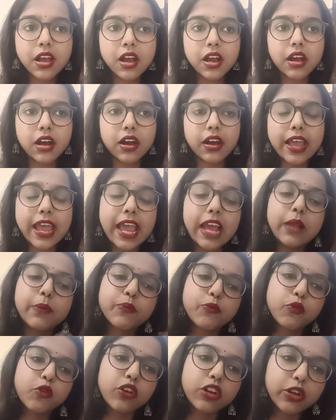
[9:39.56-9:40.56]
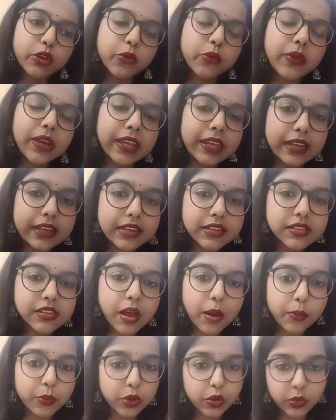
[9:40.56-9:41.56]
helpful to various
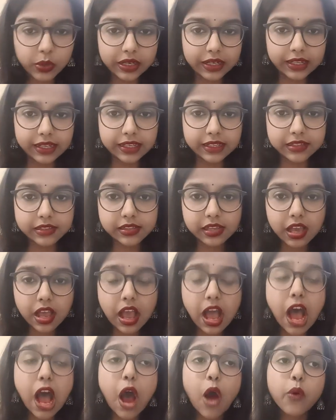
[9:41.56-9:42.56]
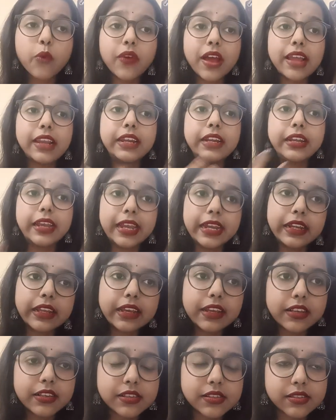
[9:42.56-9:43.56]
communities, how validate
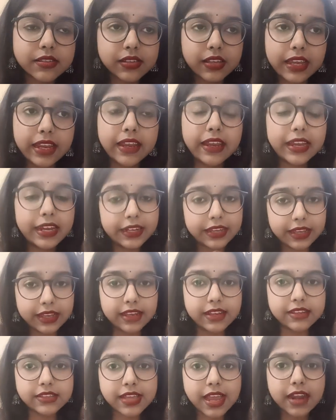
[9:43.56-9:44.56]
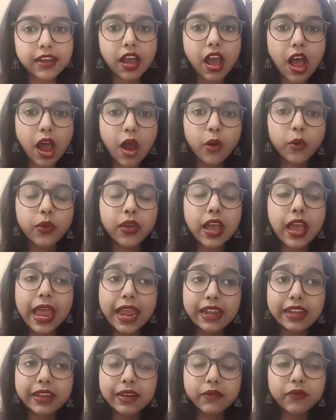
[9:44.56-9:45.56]
it is, and how
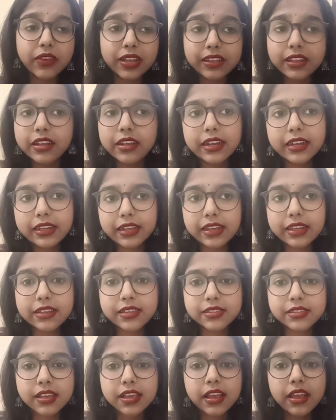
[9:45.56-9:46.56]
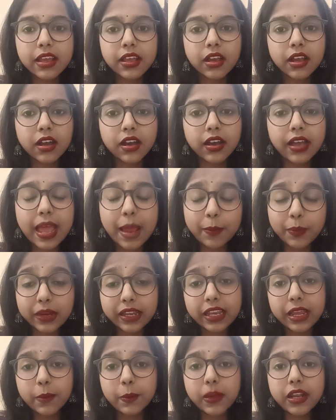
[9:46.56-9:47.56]
and whether it is
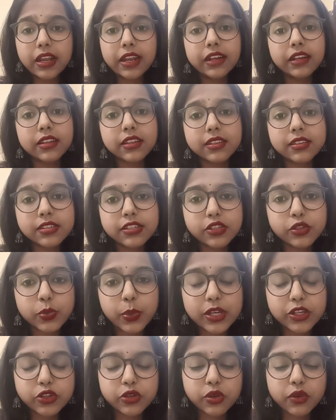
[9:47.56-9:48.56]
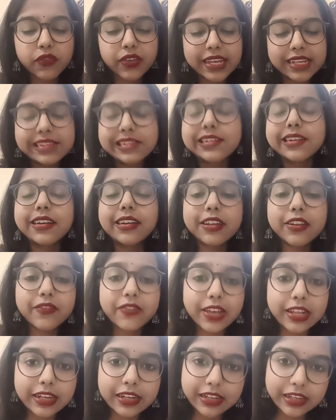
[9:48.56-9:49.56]
applicable in the situation of external
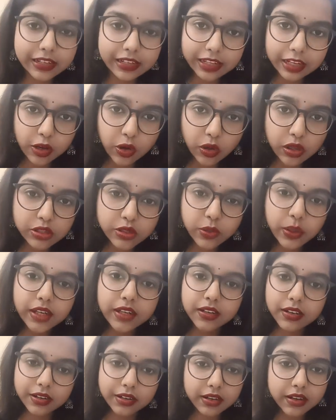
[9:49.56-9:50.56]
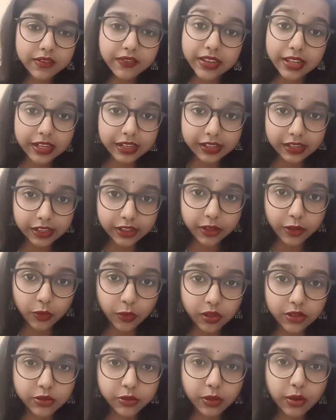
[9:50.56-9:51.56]
validity, also internal validity
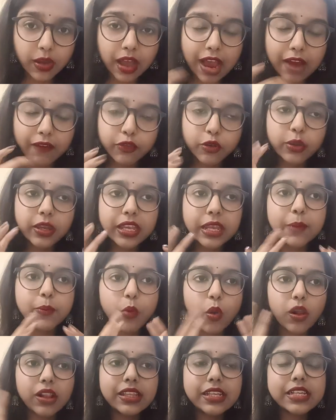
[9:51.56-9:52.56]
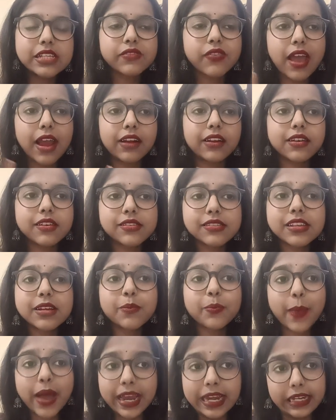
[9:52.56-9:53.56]
also. You have to keep all these factors in
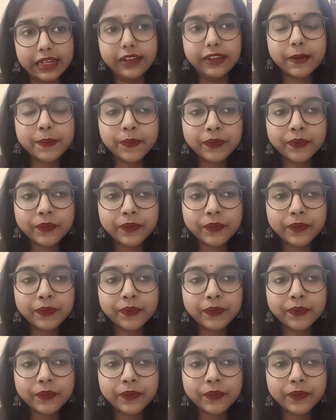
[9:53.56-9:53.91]
mind.